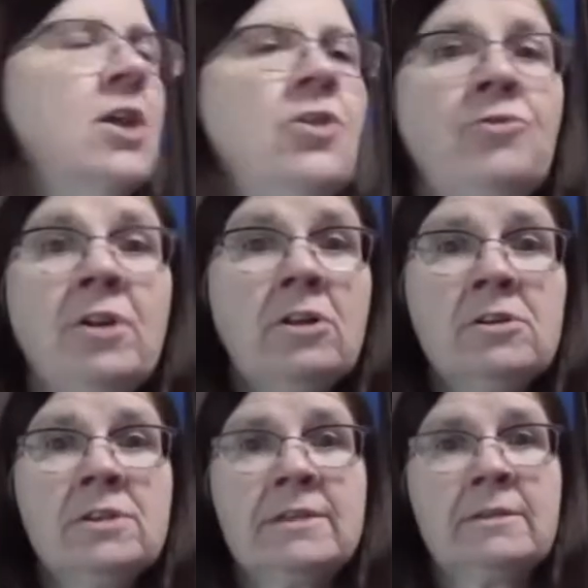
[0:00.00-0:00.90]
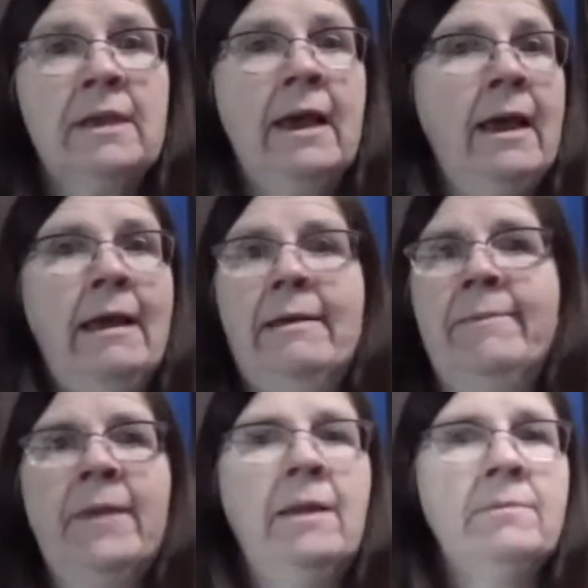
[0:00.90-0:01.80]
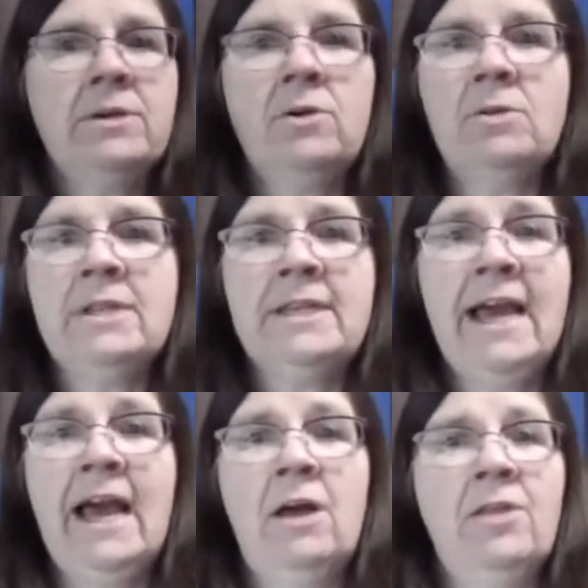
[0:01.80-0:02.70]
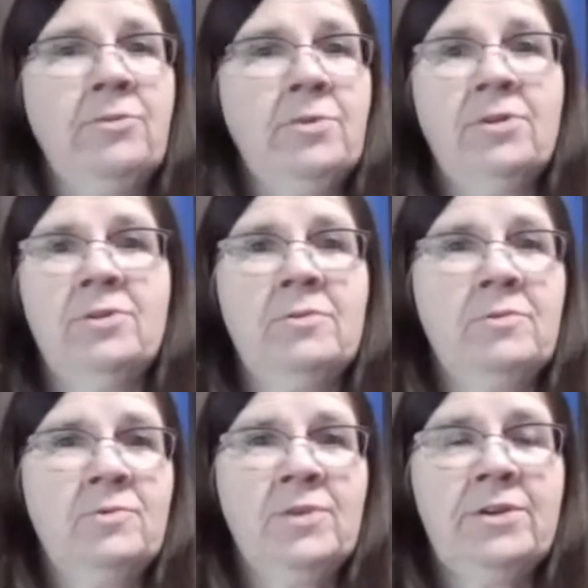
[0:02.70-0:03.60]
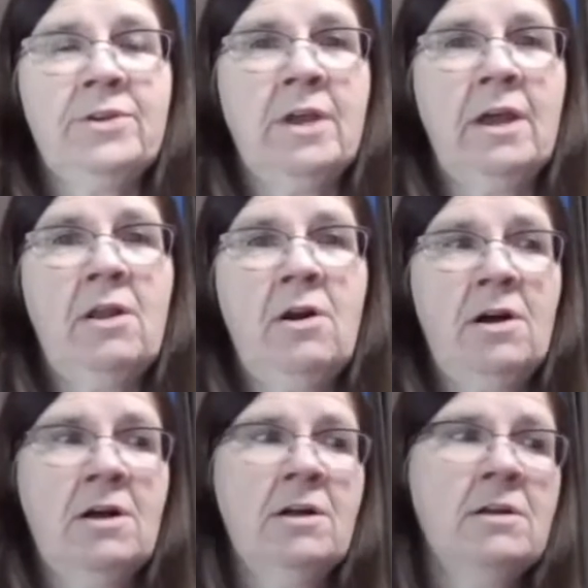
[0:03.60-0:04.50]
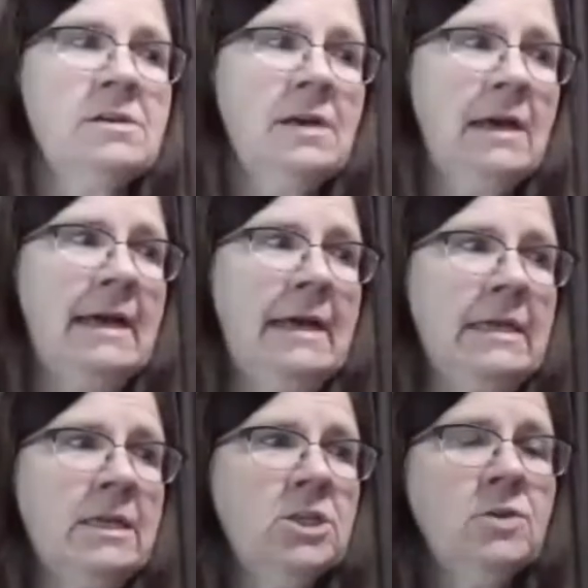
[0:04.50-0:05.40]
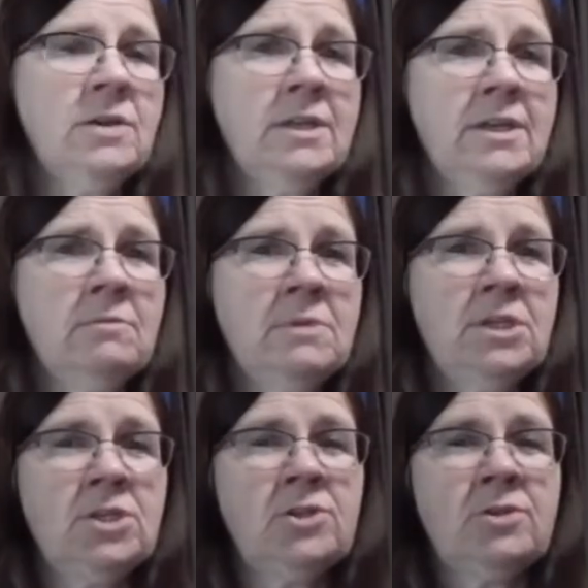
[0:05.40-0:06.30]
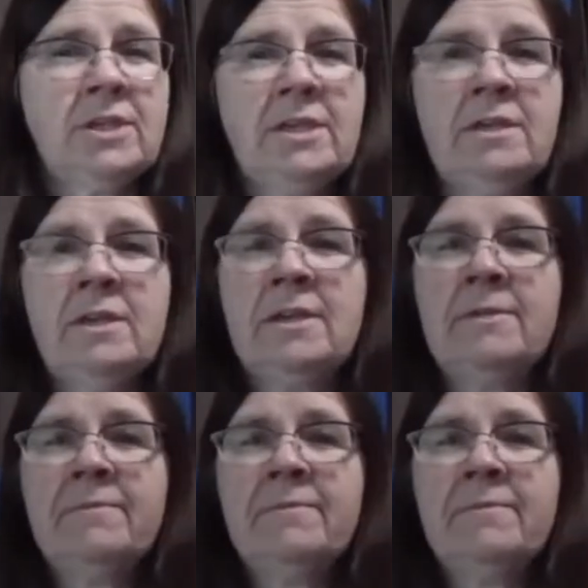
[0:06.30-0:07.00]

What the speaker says: Thrillers, I'm totally not a thriller reader at all. I can do a little mystery